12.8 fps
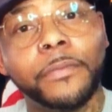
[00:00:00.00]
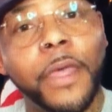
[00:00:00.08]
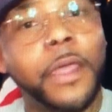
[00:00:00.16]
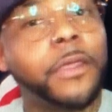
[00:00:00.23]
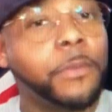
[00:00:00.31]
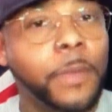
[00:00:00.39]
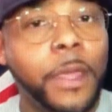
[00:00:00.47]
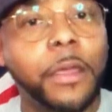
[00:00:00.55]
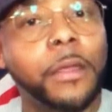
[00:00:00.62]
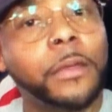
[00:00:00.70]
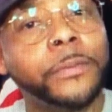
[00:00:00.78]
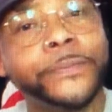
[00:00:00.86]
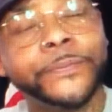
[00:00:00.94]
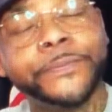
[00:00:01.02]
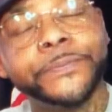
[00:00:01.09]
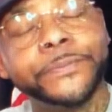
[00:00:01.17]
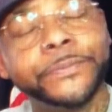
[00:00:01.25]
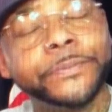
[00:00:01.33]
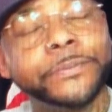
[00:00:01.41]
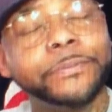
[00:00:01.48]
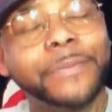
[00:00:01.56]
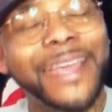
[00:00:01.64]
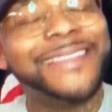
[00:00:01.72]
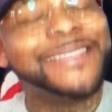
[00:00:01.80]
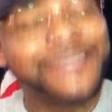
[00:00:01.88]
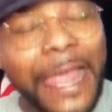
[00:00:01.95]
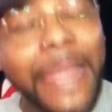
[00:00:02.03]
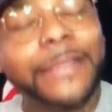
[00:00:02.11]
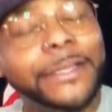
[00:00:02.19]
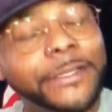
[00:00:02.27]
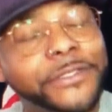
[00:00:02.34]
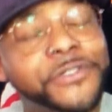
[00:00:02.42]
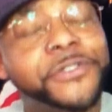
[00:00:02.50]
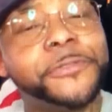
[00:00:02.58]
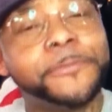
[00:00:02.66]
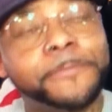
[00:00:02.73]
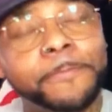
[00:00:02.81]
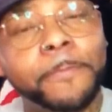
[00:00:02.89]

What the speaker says: Thank you, Mika. In silence.